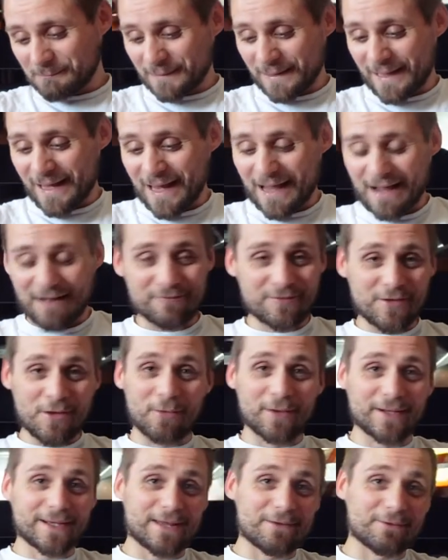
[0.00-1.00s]
yeah, I've
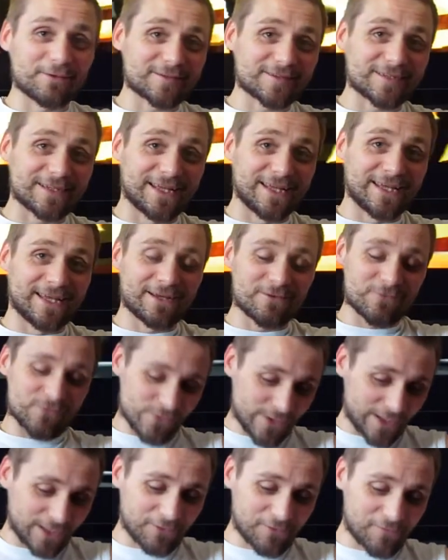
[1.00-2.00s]
no idea what's in it.
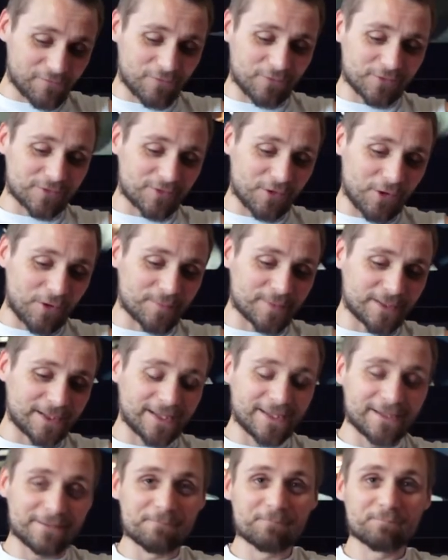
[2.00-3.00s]
Really looking forward to opening
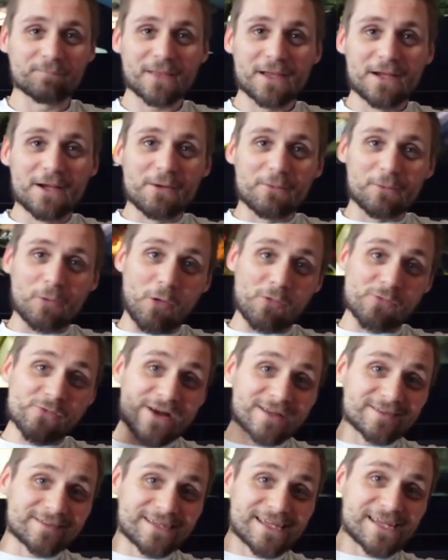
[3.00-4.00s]
it. We've got
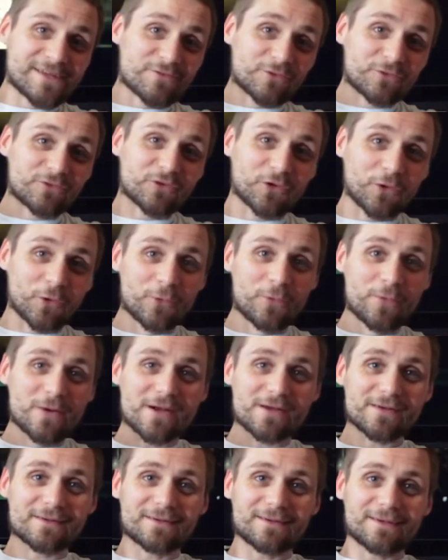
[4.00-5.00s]
Resident Evil 2
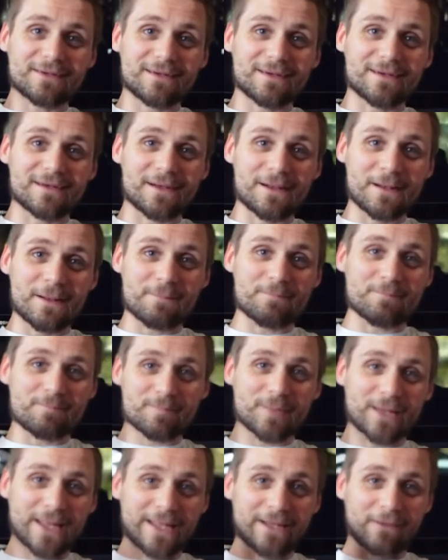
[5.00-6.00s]
uh,
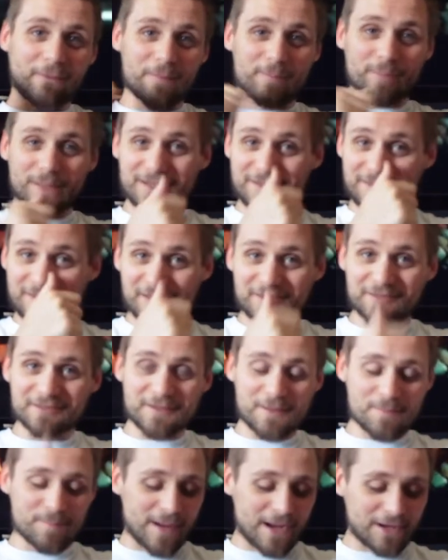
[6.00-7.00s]
playing on the PlayStation
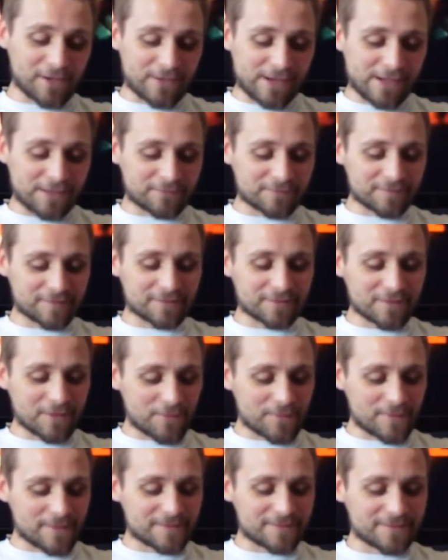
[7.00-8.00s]
in the background. I
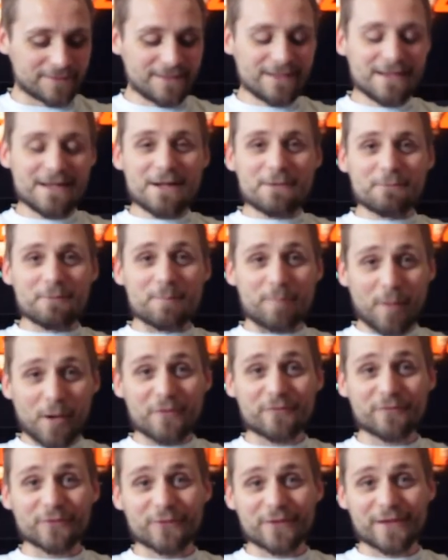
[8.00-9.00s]
know we're we're
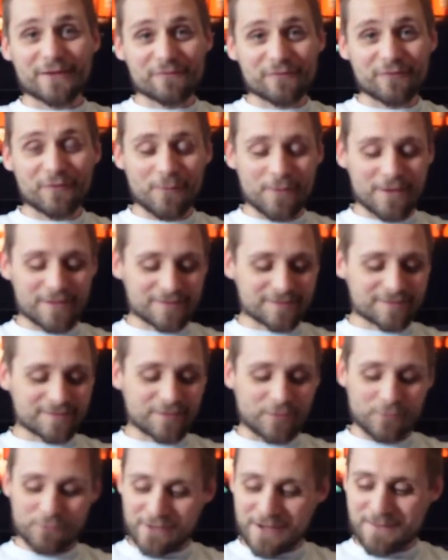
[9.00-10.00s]
both looking forward
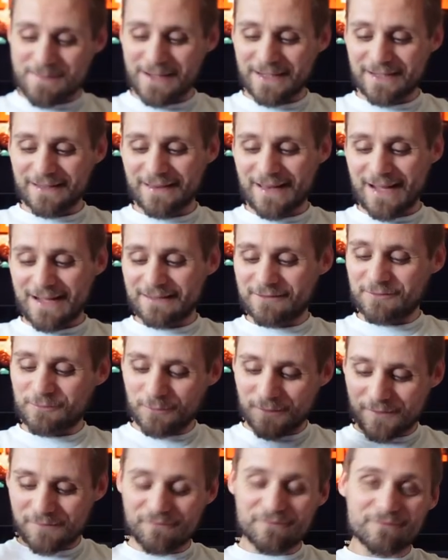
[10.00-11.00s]
to the remake of that. It's
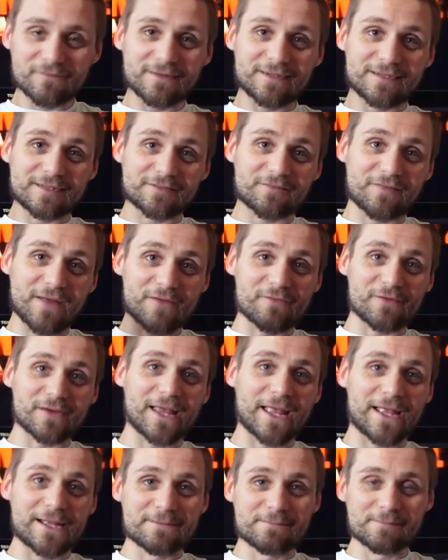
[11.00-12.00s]
one of his favourite
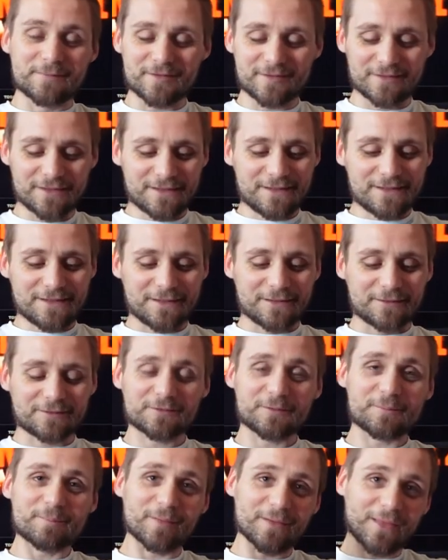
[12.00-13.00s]
games, uh,
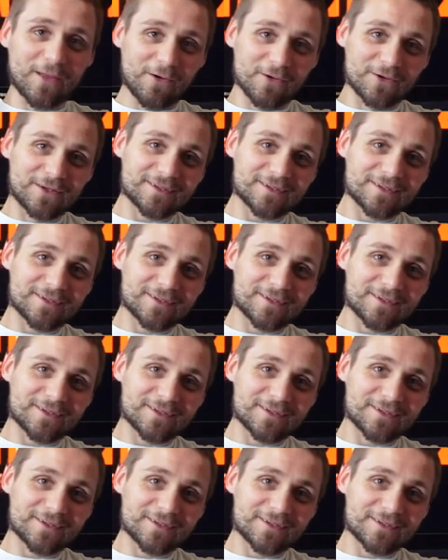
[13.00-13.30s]
so put that on